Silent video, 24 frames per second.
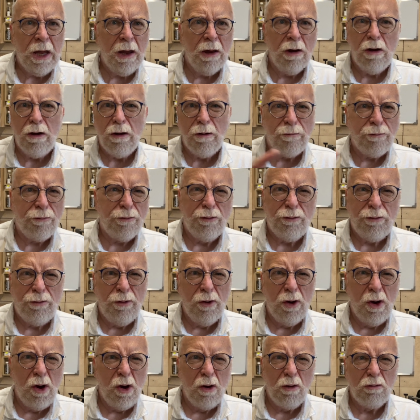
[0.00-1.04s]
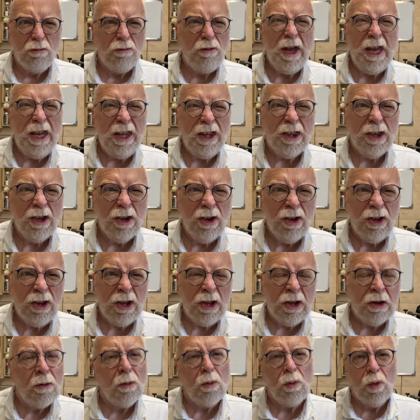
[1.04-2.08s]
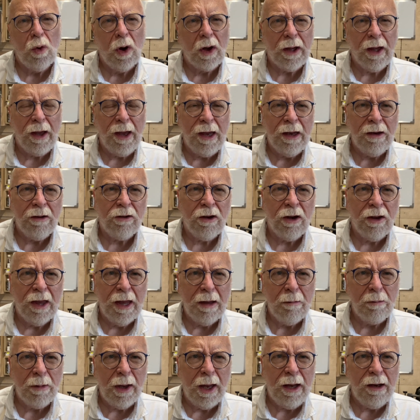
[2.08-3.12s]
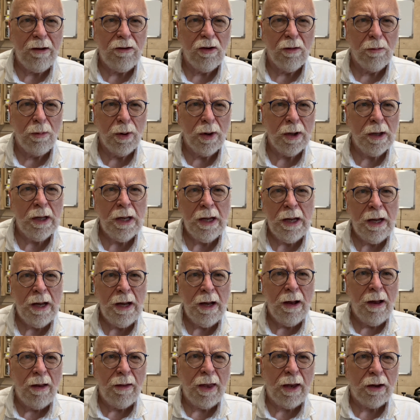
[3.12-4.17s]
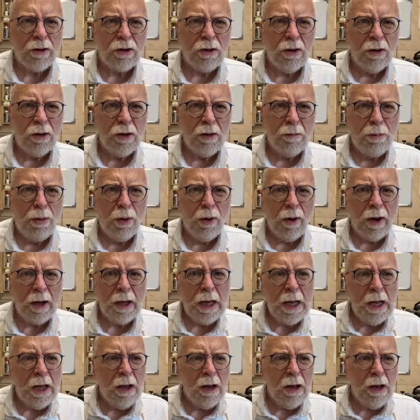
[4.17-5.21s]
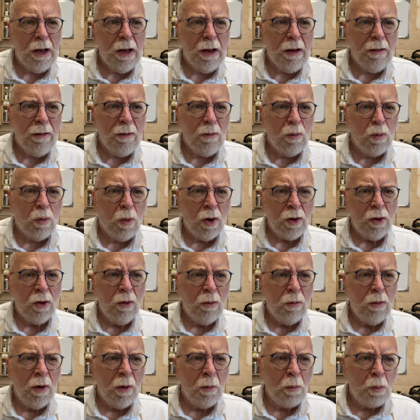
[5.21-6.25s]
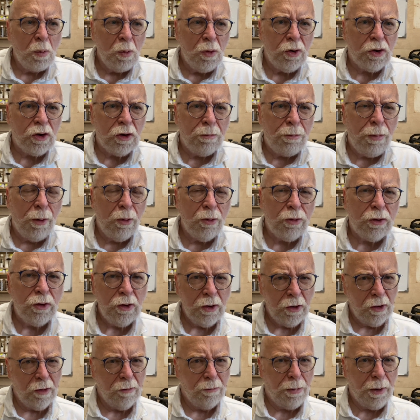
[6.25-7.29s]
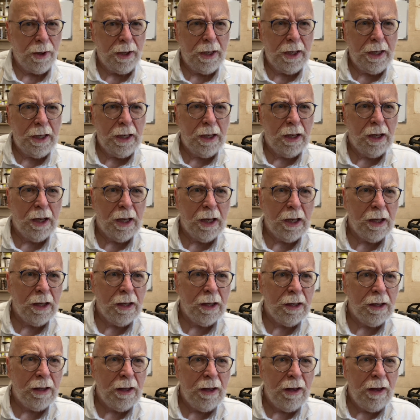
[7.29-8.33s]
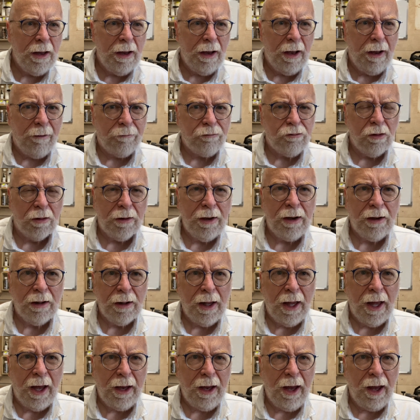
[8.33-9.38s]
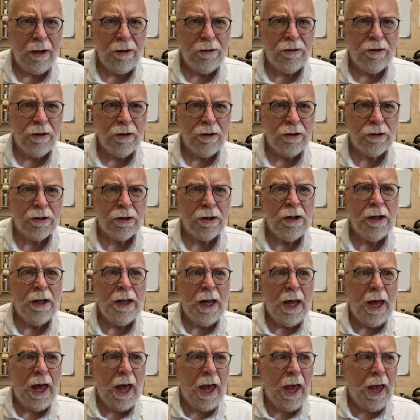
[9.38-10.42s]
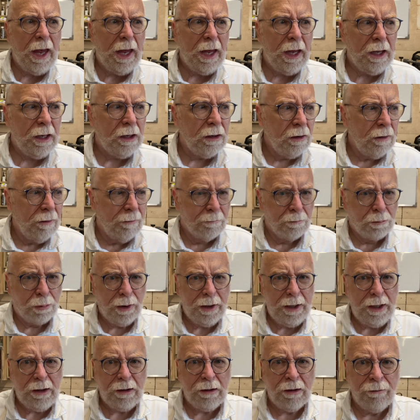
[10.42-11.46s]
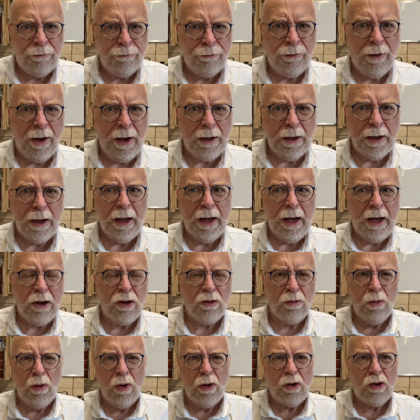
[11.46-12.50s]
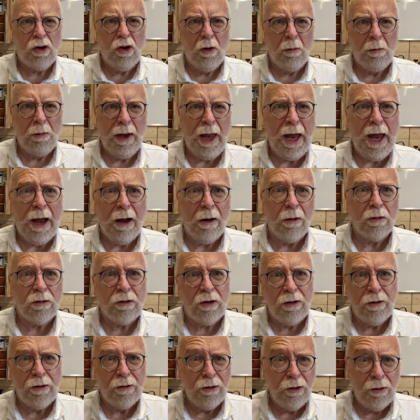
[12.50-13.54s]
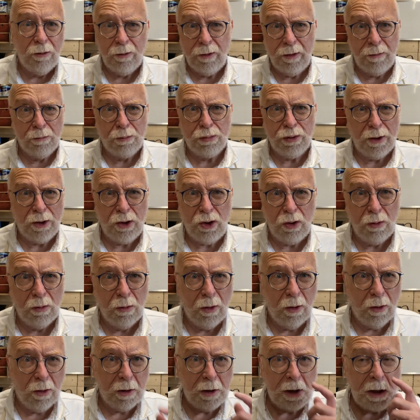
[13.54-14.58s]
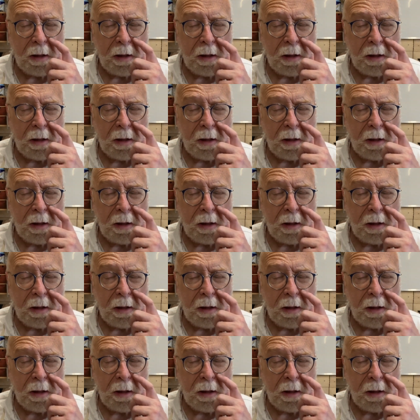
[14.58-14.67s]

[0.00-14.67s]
for reasons. We'll get into them later, but that's not the point. 101 was supposed to be, after a little hiatus, a complete finalised workshop layout to impress you all.